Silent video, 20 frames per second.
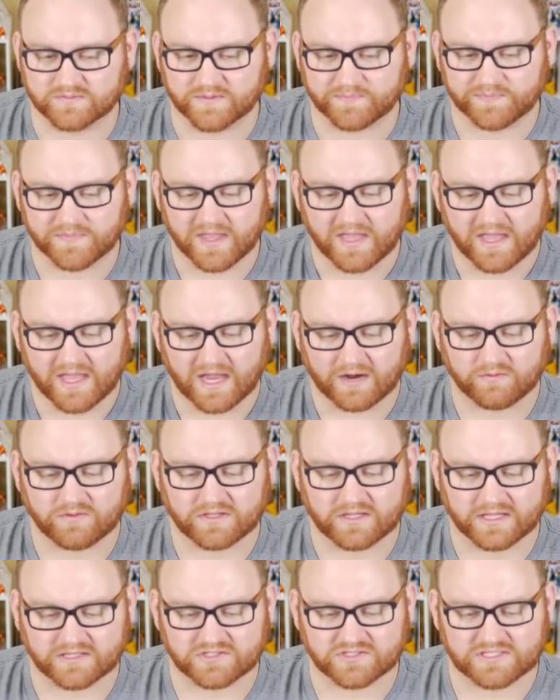but I
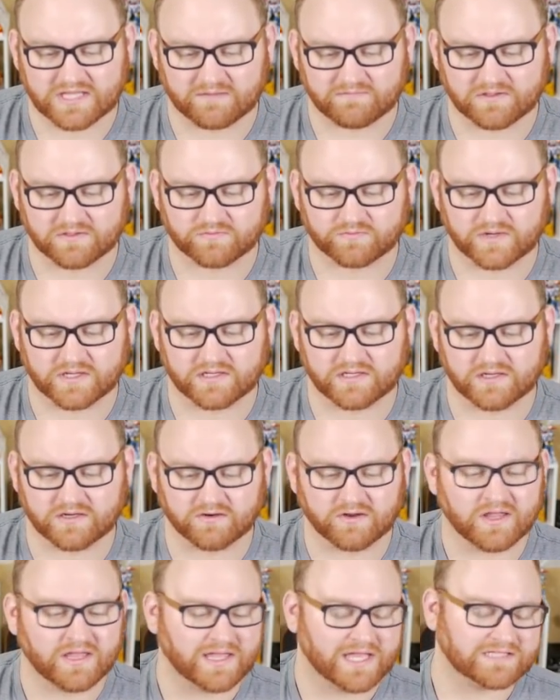really like just having three in
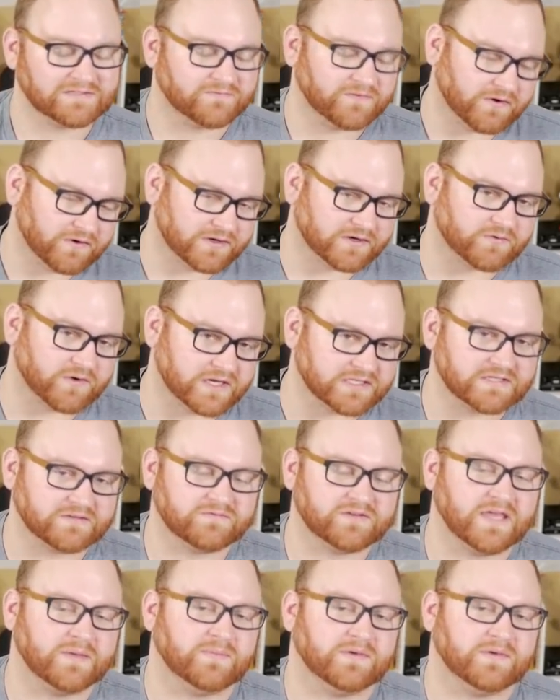here. It's very aggressive,